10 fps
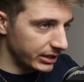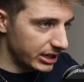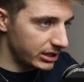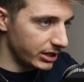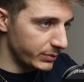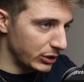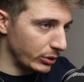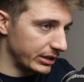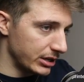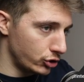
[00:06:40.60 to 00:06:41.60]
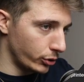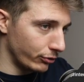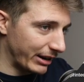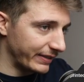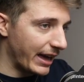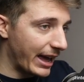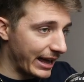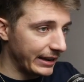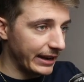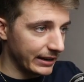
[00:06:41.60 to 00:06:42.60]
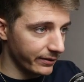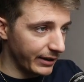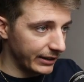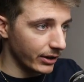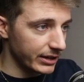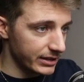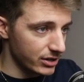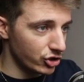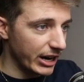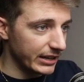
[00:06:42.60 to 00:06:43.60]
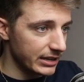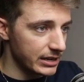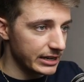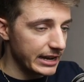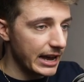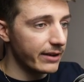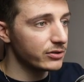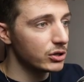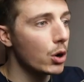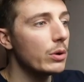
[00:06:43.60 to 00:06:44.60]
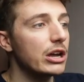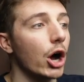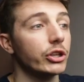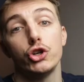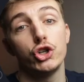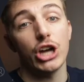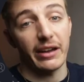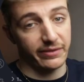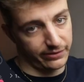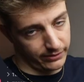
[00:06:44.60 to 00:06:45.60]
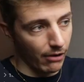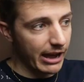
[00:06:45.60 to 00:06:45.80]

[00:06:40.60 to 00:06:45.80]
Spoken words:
the distance between this joint right there and the end effector. This is J, this is EF. So we got Jeff. All